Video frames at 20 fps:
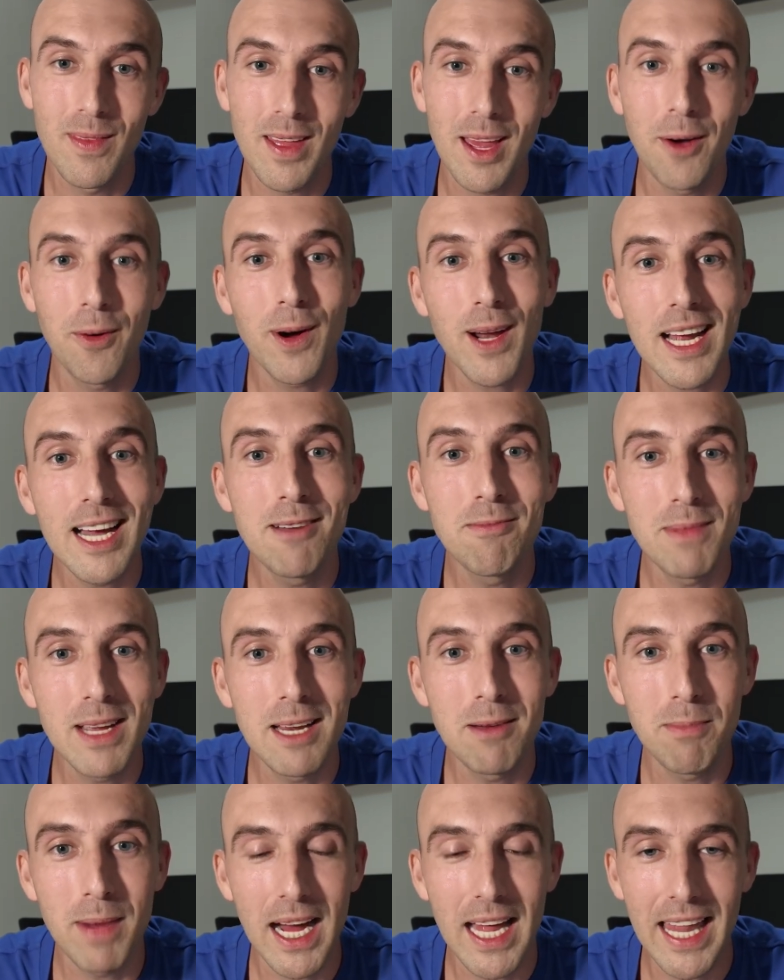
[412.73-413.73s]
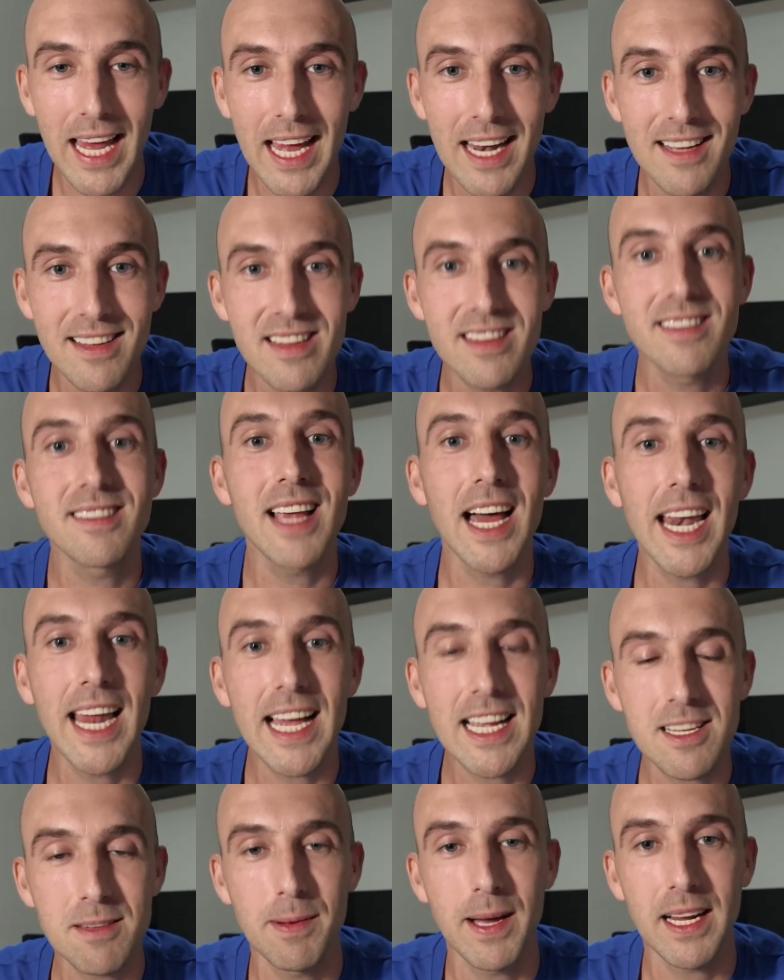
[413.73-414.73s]
And what I mean by that is set
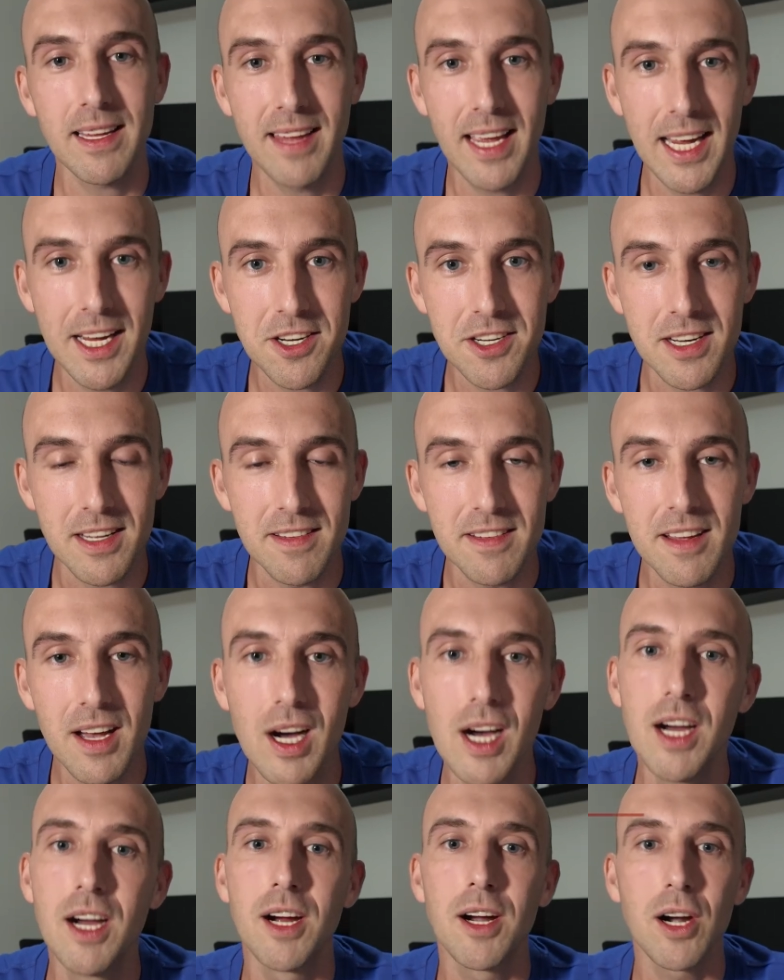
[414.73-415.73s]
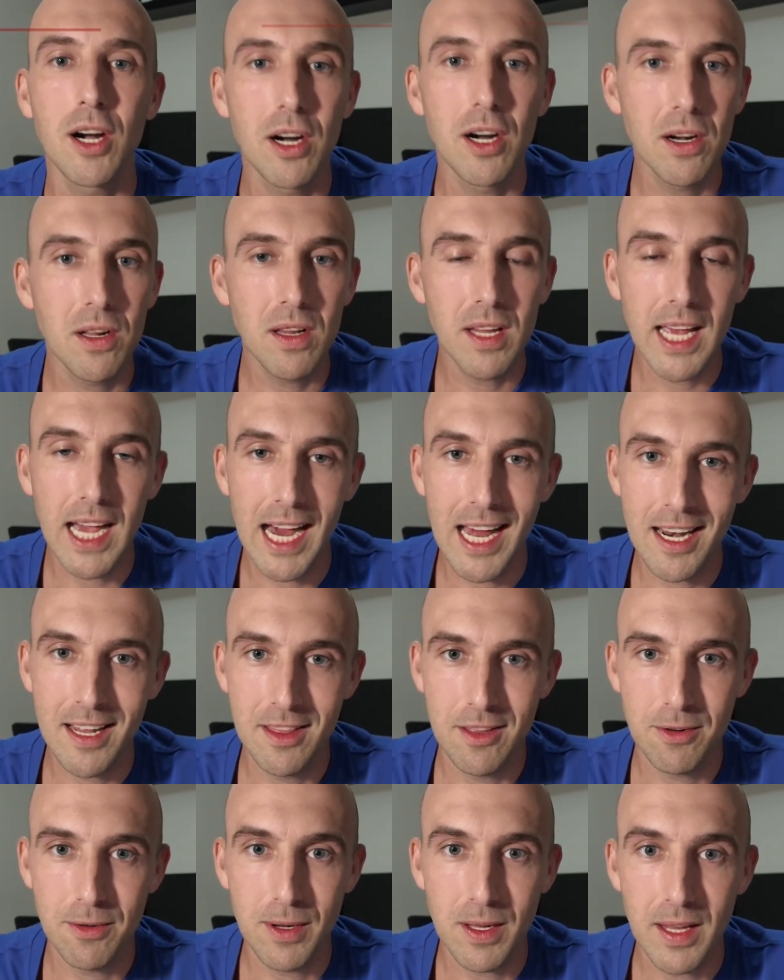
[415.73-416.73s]
expectations. Early on
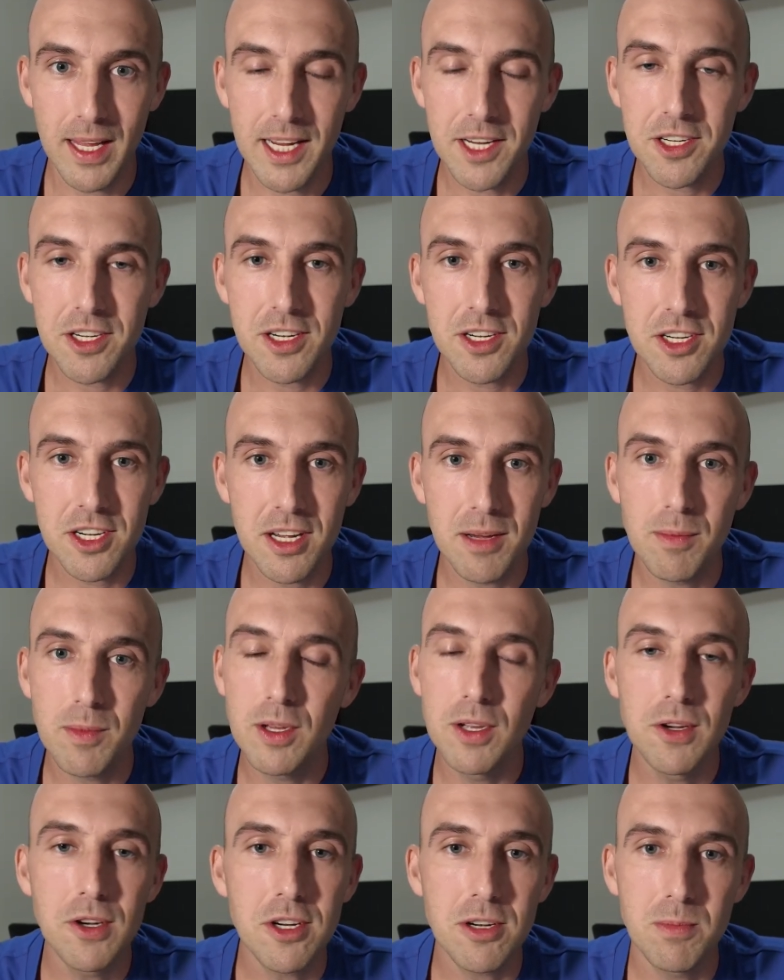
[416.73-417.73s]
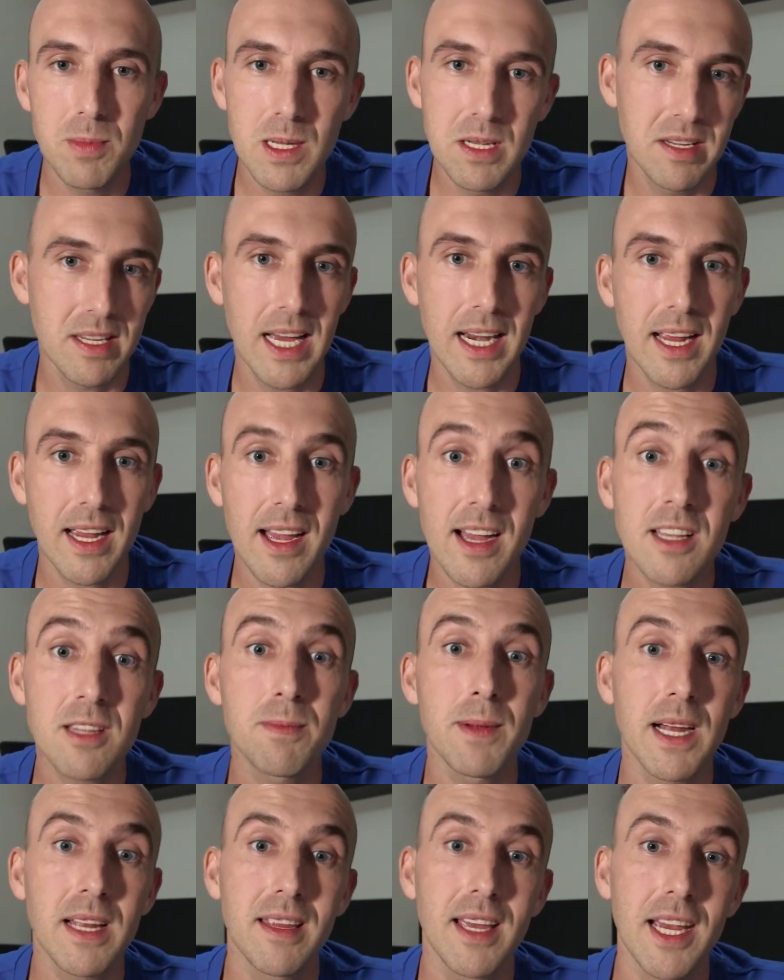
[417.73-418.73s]
in the relationship, you should be setting
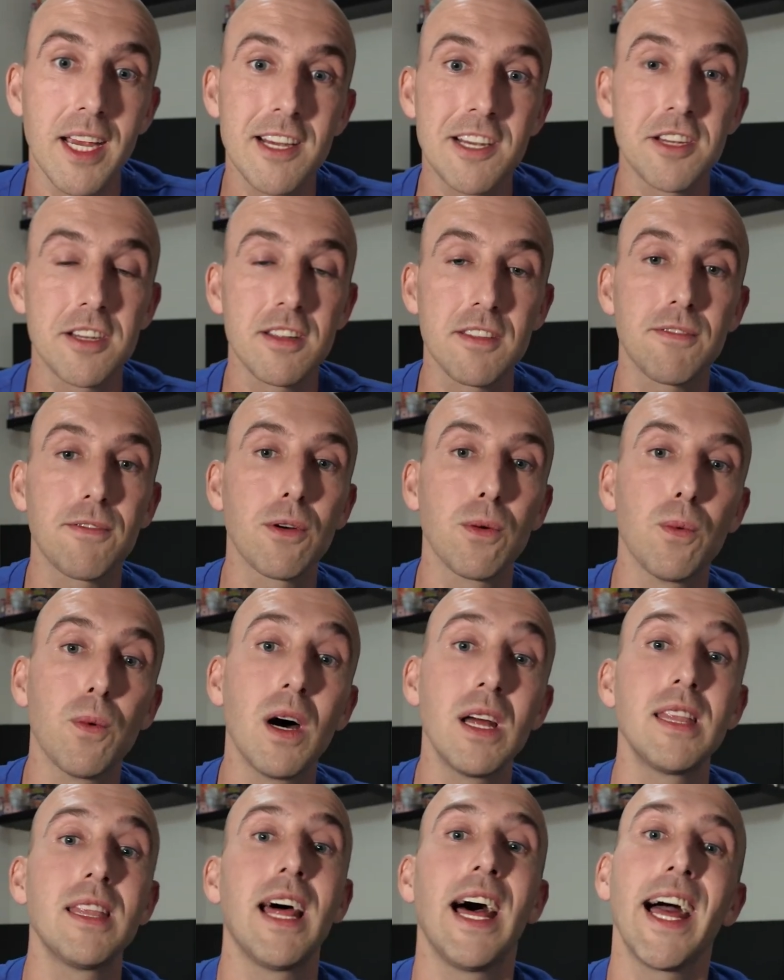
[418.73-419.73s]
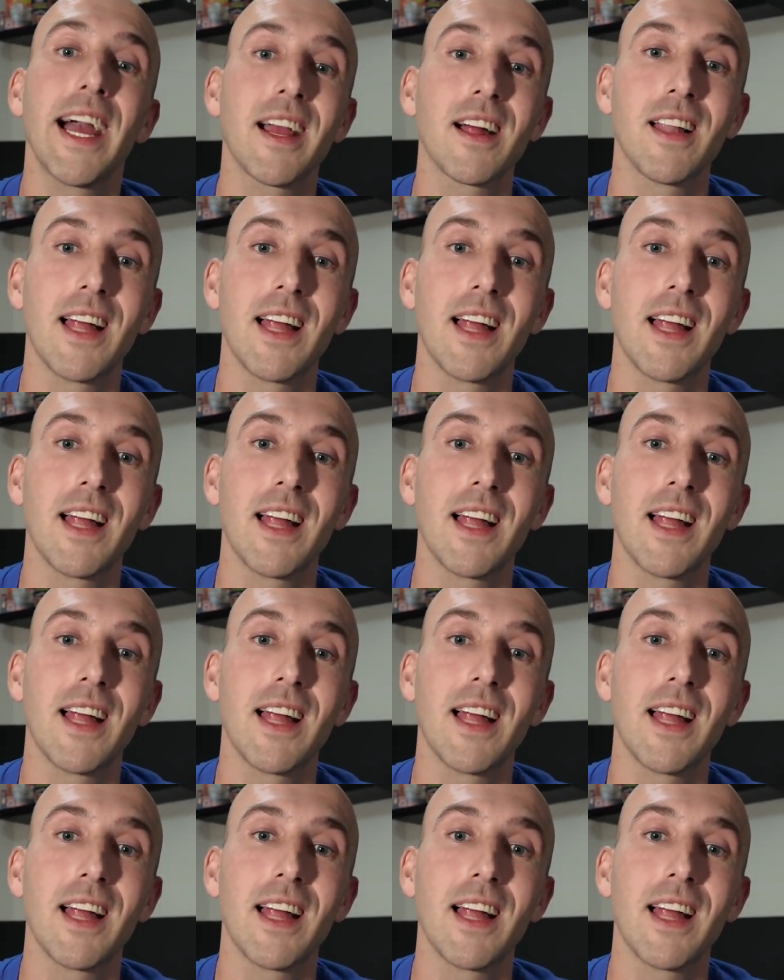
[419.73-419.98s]
expectations for what that